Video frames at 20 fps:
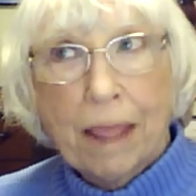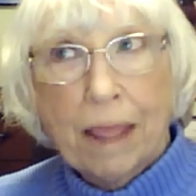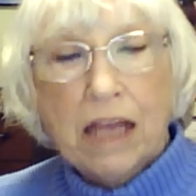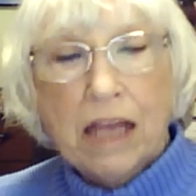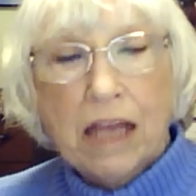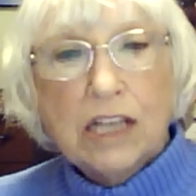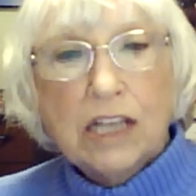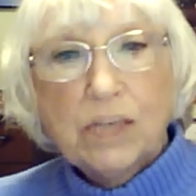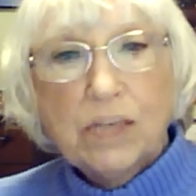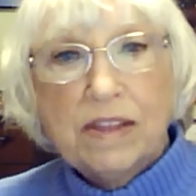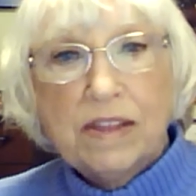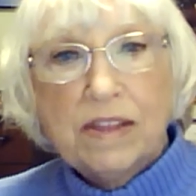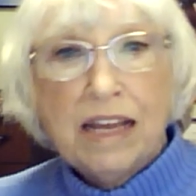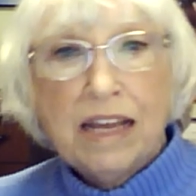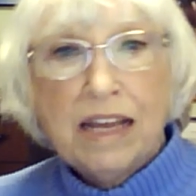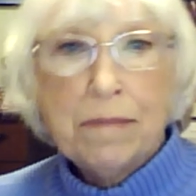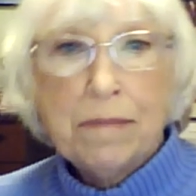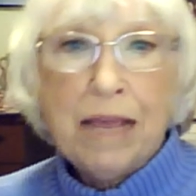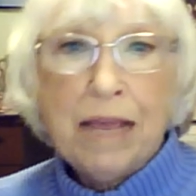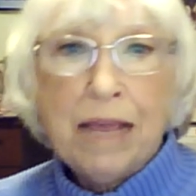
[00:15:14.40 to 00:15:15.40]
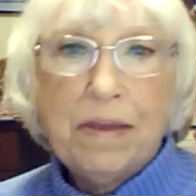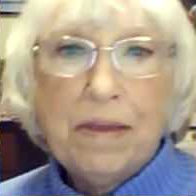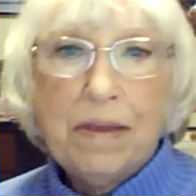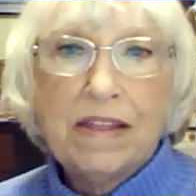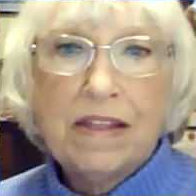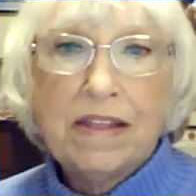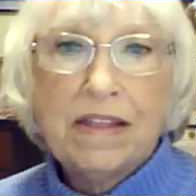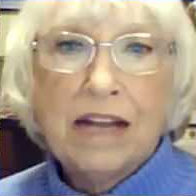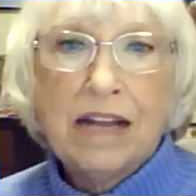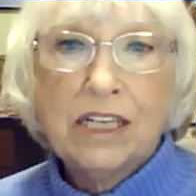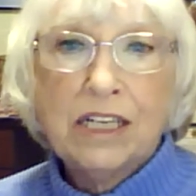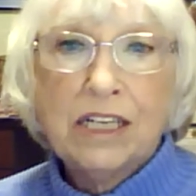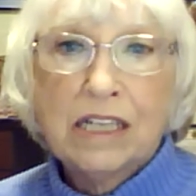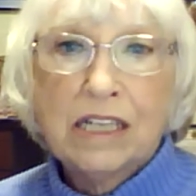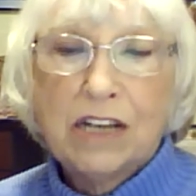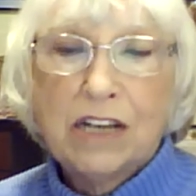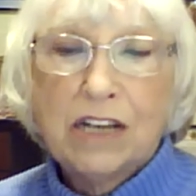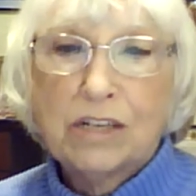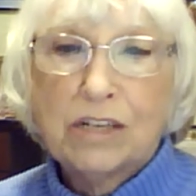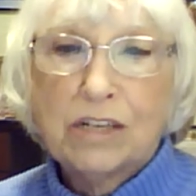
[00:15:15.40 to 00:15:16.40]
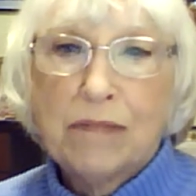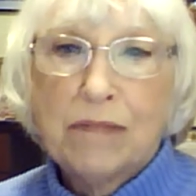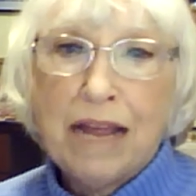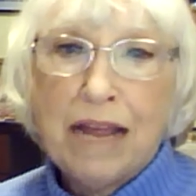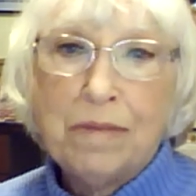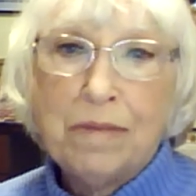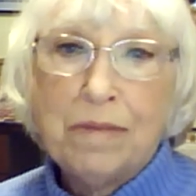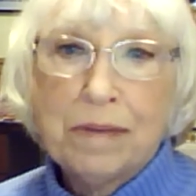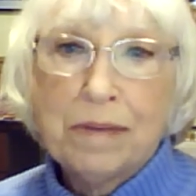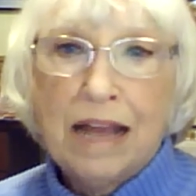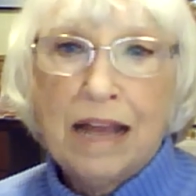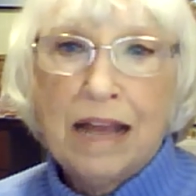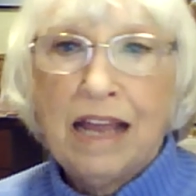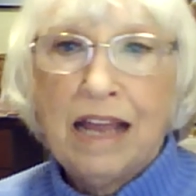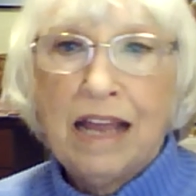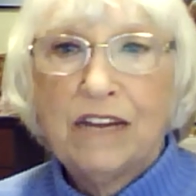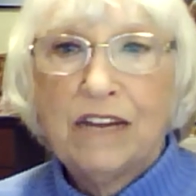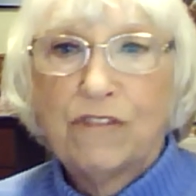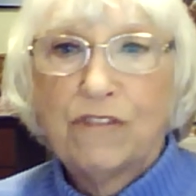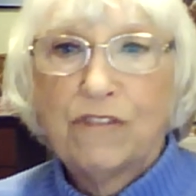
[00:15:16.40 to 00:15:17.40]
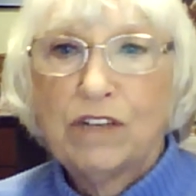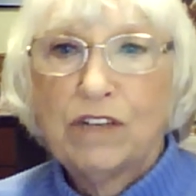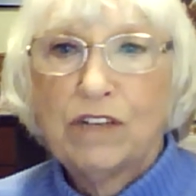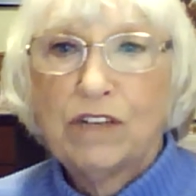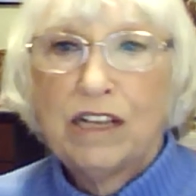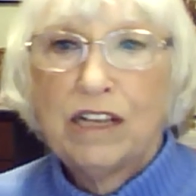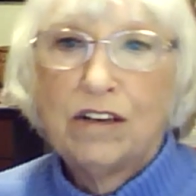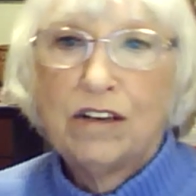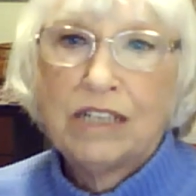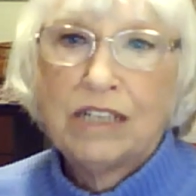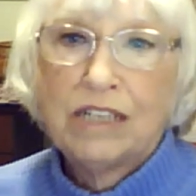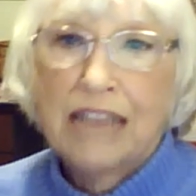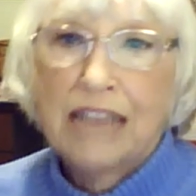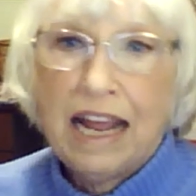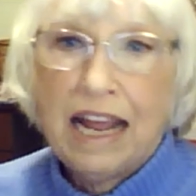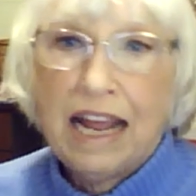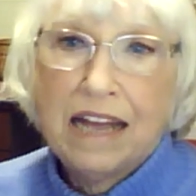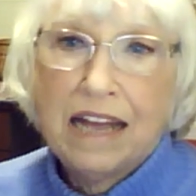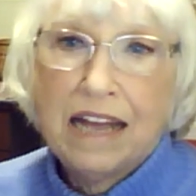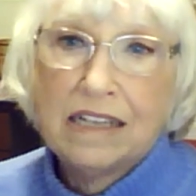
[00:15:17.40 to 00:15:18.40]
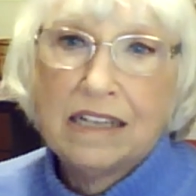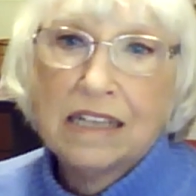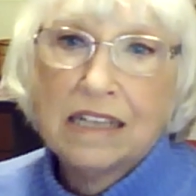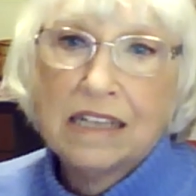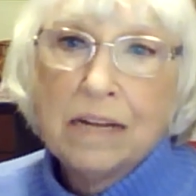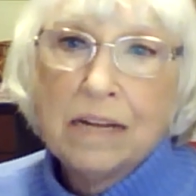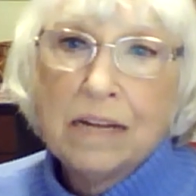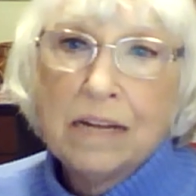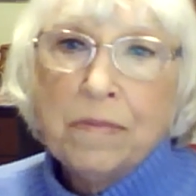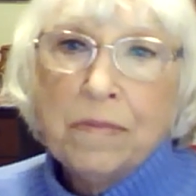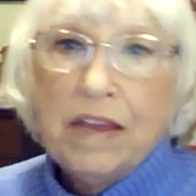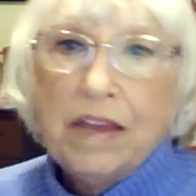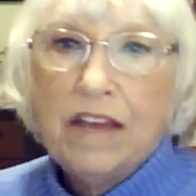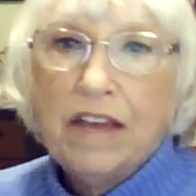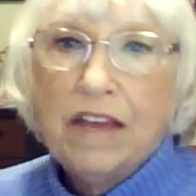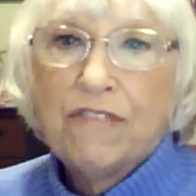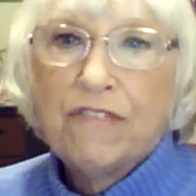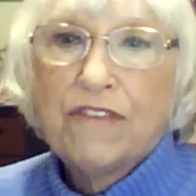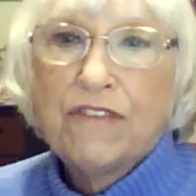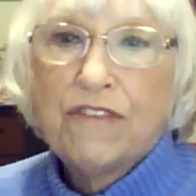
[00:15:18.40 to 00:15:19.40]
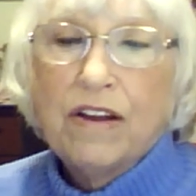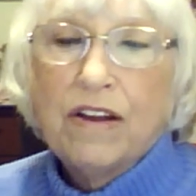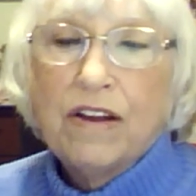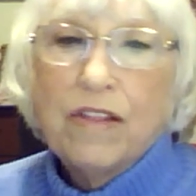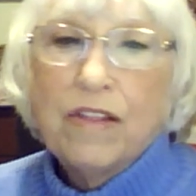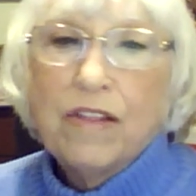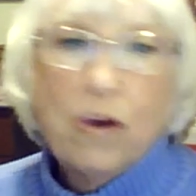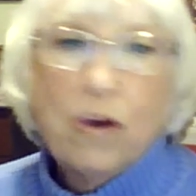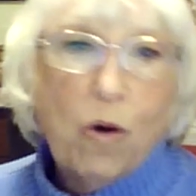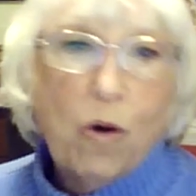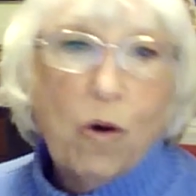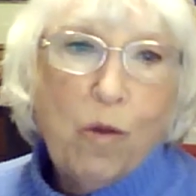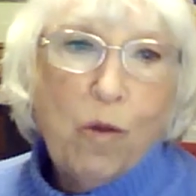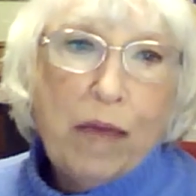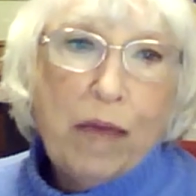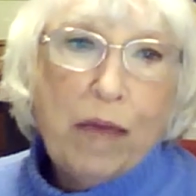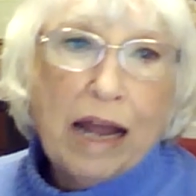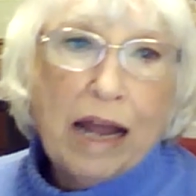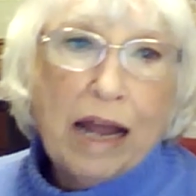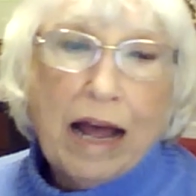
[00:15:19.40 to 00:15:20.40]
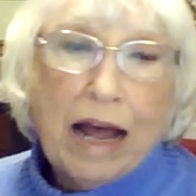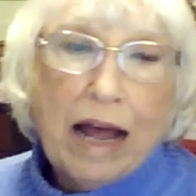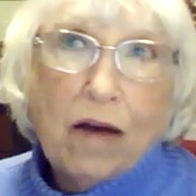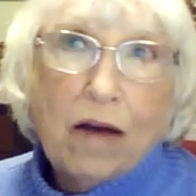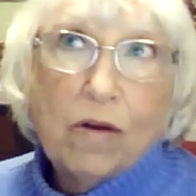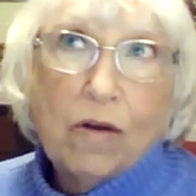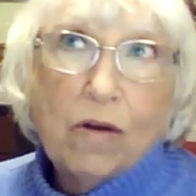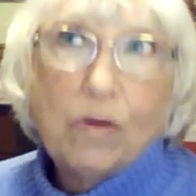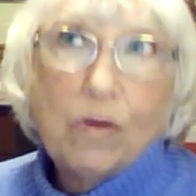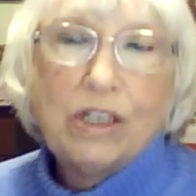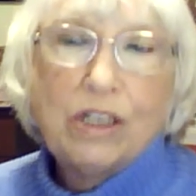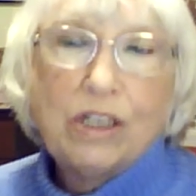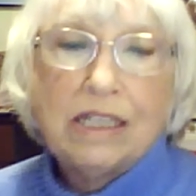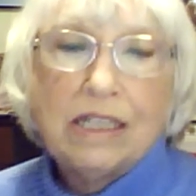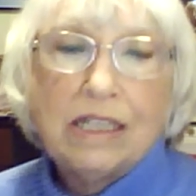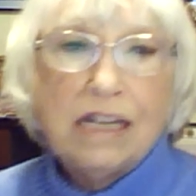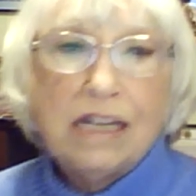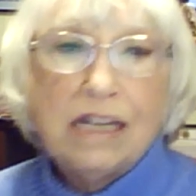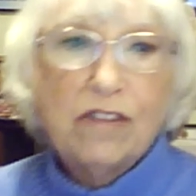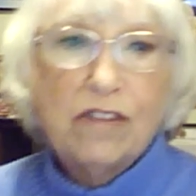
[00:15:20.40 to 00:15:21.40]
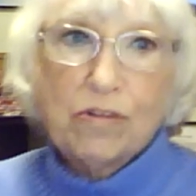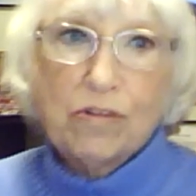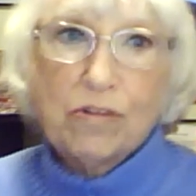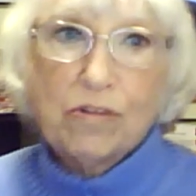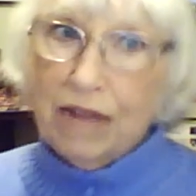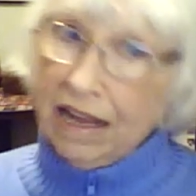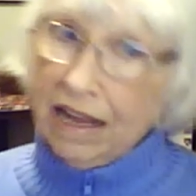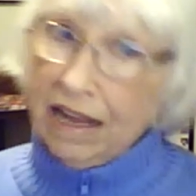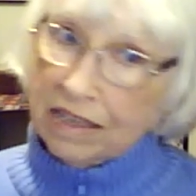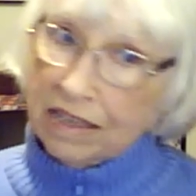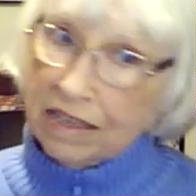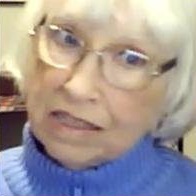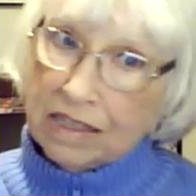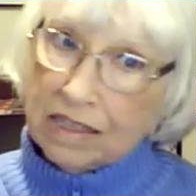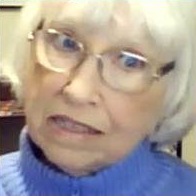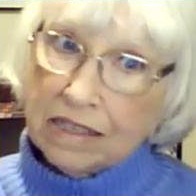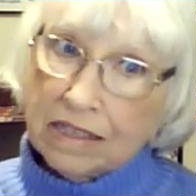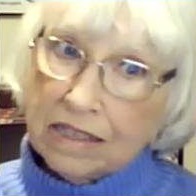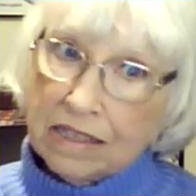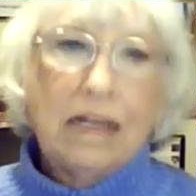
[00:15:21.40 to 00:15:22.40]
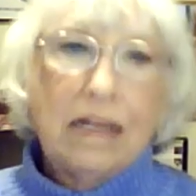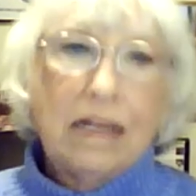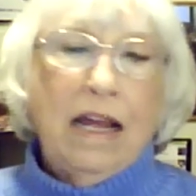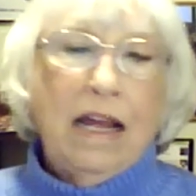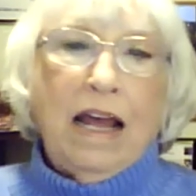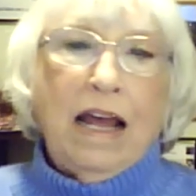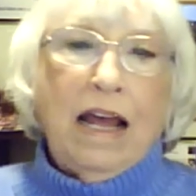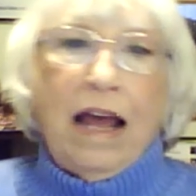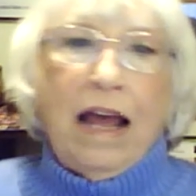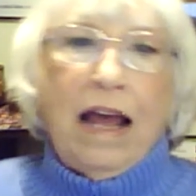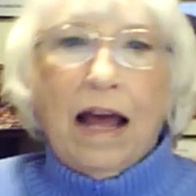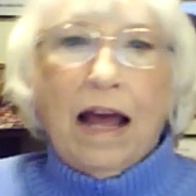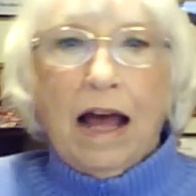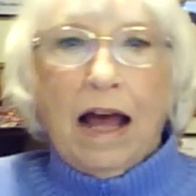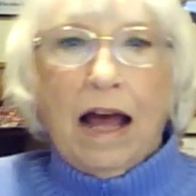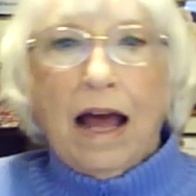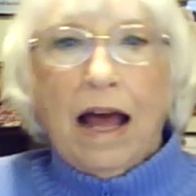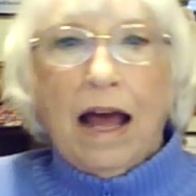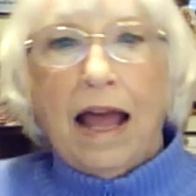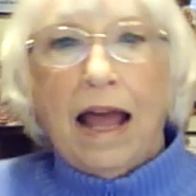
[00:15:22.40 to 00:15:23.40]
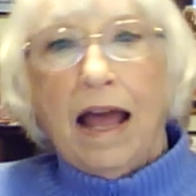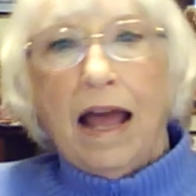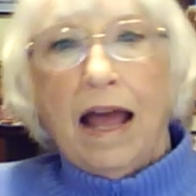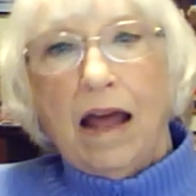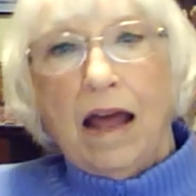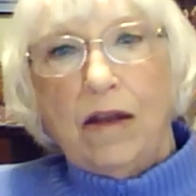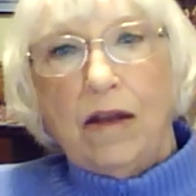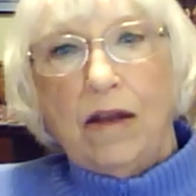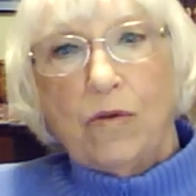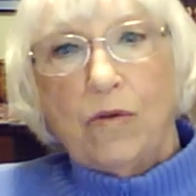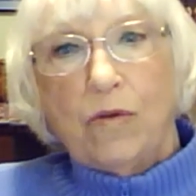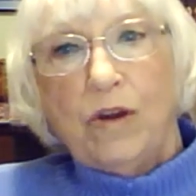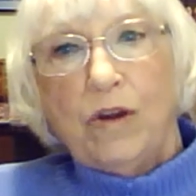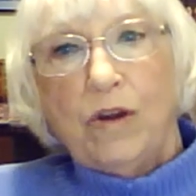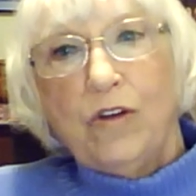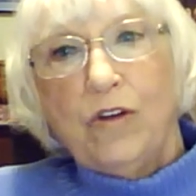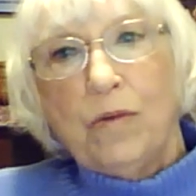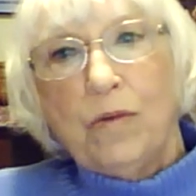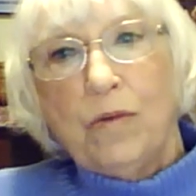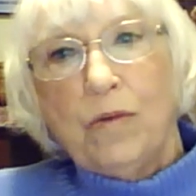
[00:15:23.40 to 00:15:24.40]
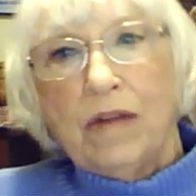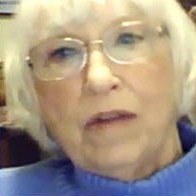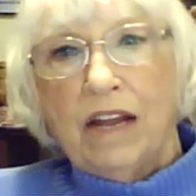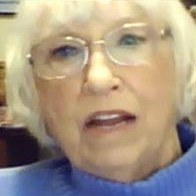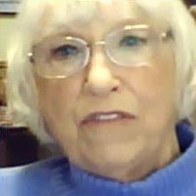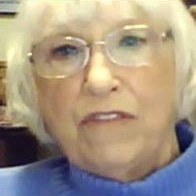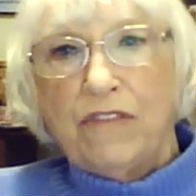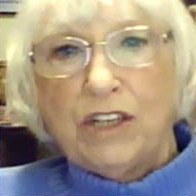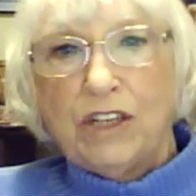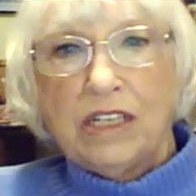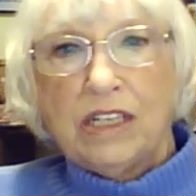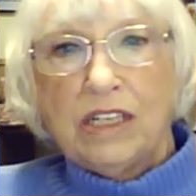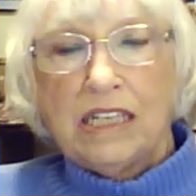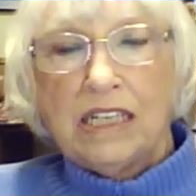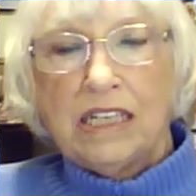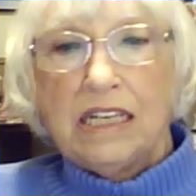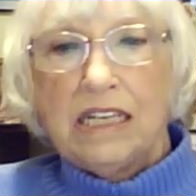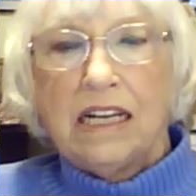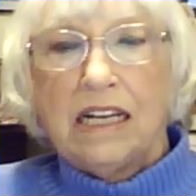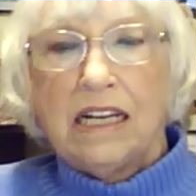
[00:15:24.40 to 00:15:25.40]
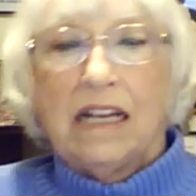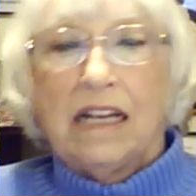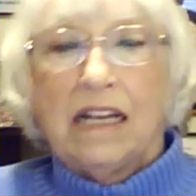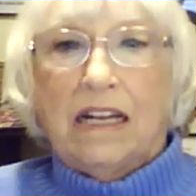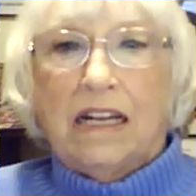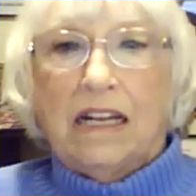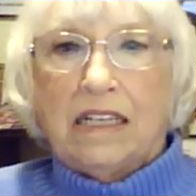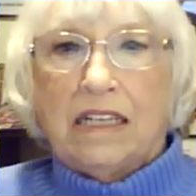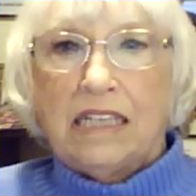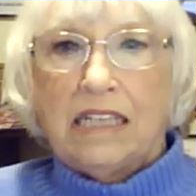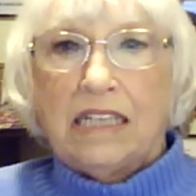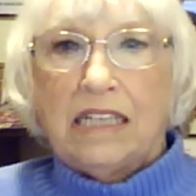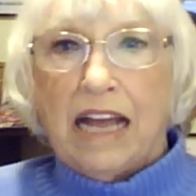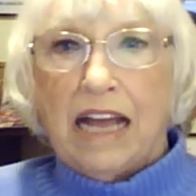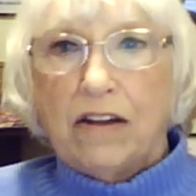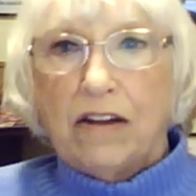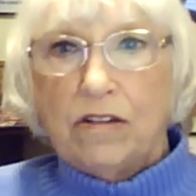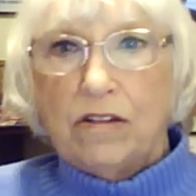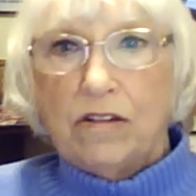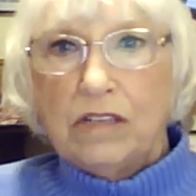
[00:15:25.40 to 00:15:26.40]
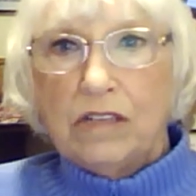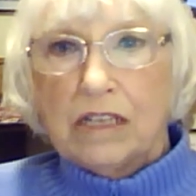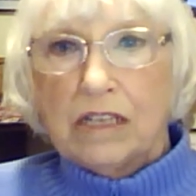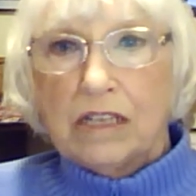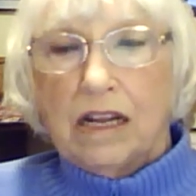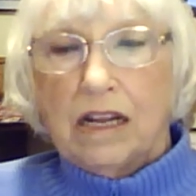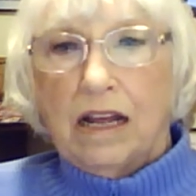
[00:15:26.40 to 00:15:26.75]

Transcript: So we think maybe the legislature might be playing into First Energy's hands if the coal bailout, which is indirect, and renewable and efficiency standards,